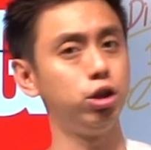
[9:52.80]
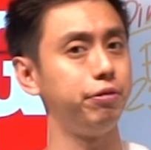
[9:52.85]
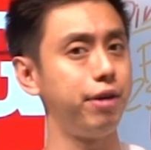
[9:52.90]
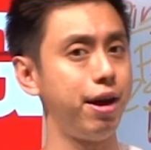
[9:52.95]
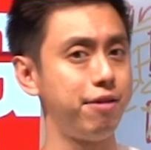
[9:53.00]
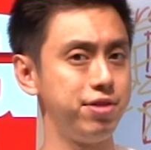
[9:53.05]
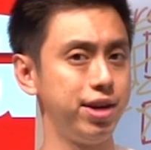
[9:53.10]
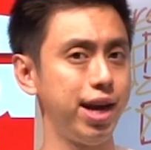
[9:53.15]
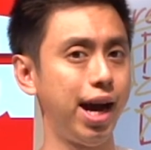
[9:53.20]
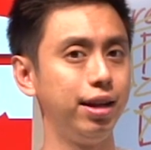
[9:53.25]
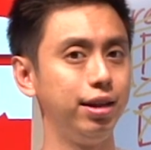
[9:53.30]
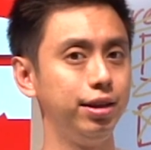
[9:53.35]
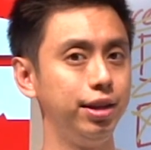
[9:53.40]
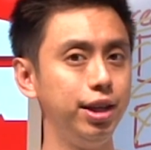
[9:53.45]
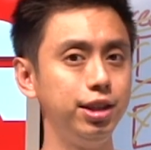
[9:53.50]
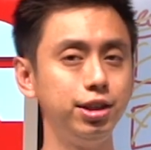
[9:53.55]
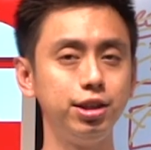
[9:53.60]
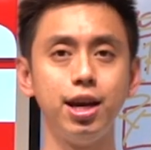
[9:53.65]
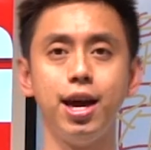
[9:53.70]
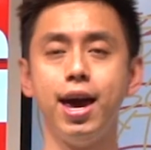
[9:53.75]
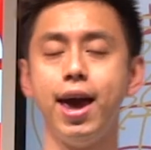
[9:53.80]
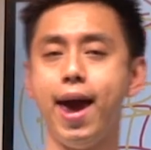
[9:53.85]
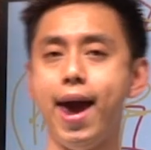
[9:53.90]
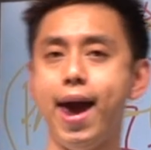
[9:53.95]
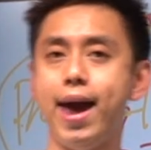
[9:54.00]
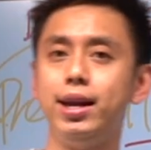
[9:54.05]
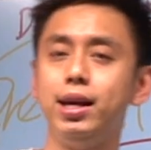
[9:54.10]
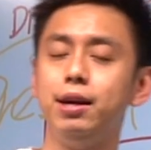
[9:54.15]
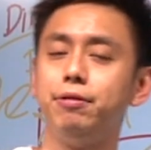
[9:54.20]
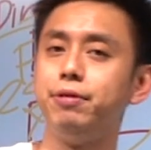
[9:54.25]
of Heaven Island is,
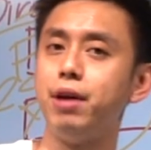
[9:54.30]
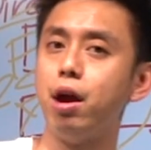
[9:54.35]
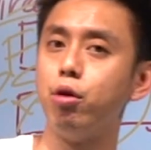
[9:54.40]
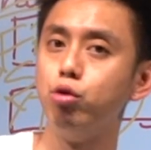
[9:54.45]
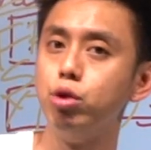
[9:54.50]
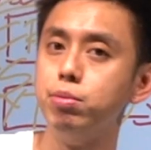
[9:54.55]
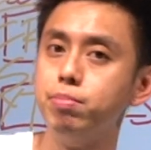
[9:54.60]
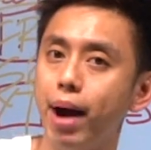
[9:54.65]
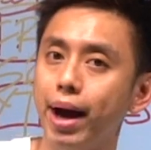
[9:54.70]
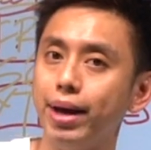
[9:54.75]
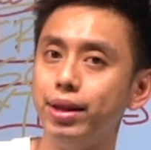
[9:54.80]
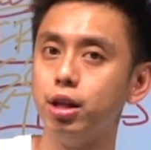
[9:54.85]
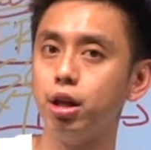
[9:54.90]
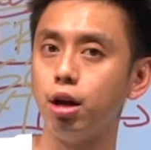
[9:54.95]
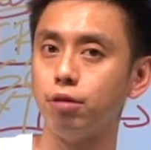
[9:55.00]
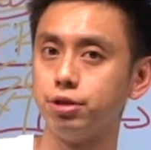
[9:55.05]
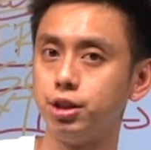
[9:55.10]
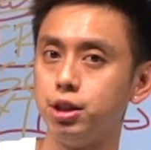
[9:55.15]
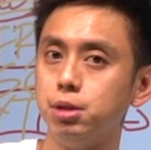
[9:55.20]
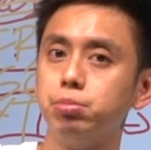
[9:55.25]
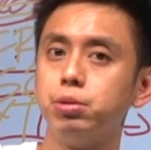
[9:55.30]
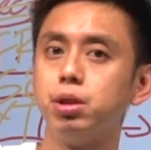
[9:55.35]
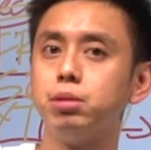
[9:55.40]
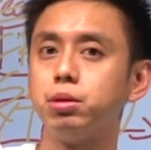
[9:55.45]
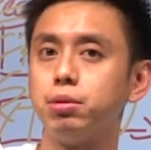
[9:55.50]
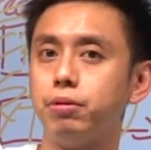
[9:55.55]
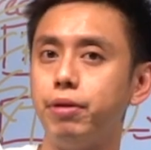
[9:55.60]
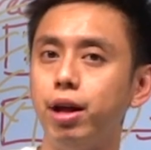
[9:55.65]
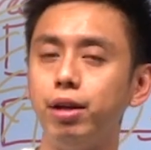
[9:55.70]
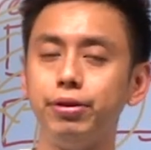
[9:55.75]
and if they are reminded of
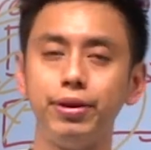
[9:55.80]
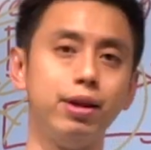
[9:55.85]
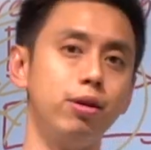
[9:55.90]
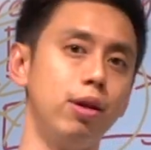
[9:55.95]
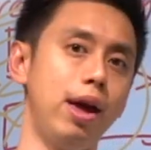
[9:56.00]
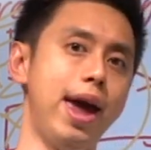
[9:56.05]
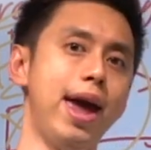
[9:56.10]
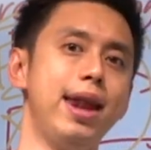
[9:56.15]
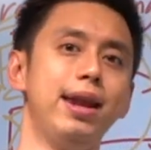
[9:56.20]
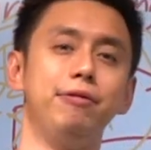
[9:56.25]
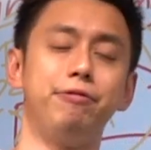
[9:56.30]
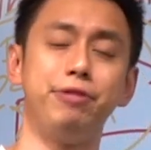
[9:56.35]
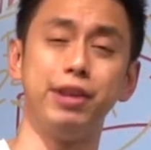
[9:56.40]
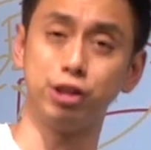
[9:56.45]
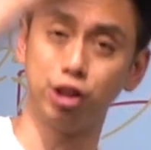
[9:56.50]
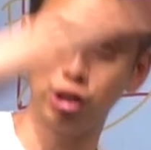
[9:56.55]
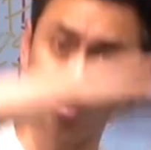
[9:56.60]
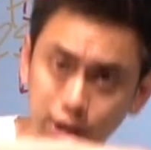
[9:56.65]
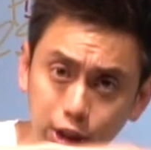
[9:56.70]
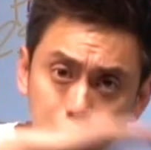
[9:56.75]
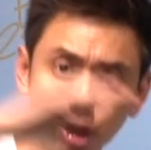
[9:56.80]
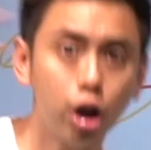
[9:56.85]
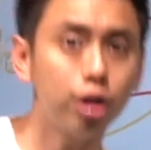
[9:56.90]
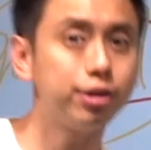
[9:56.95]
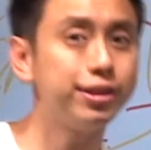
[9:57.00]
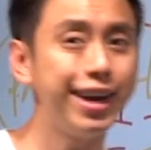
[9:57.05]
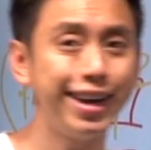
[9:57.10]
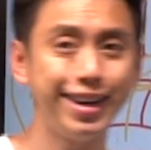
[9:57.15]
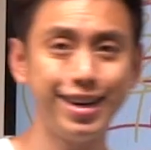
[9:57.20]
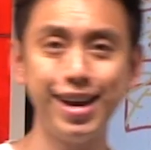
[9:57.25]
symptoms of hell, then, and if they're still
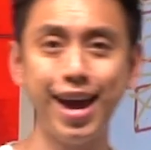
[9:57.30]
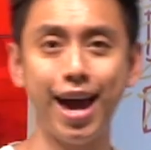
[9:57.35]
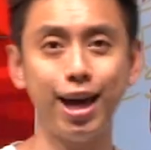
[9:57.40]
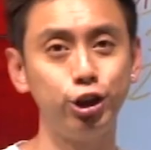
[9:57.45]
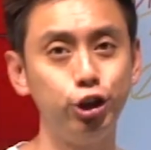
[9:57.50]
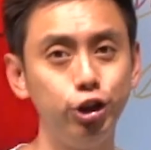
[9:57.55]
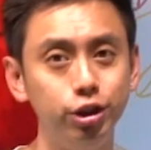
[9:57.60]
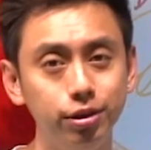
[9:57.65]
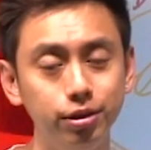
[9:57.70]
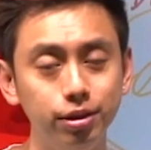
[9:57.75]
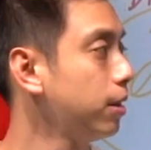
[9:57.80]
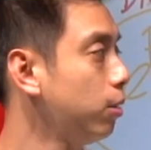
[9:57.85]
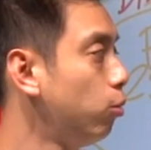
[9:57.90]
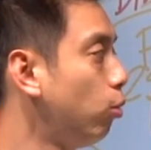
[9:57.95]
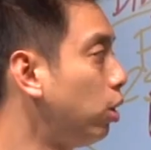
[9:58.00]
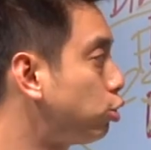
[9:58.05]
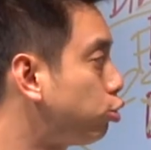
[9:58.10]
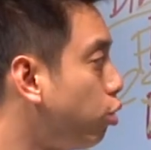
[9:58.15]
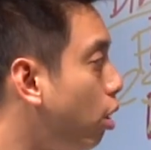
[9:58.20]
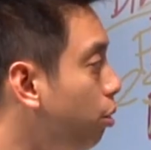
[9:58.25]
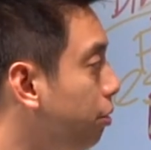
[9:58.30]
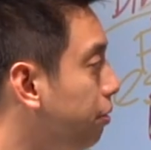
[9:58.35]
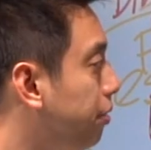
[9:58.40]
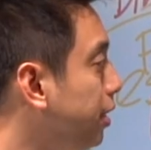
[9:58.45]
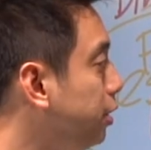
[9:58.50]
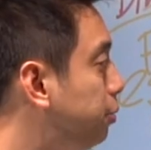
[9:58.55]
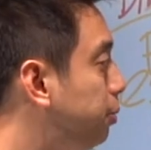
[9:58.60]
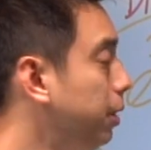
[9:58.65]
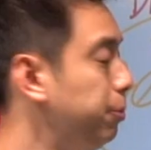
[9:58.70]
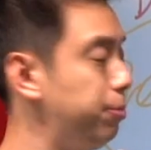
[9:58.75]
not taking action? What's wrong with
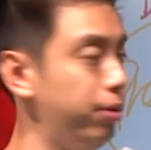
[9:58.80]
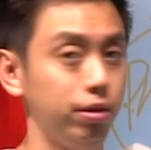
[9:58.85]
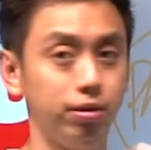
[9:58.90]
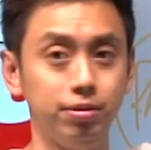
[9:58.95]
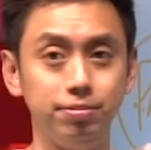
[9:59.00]
these people?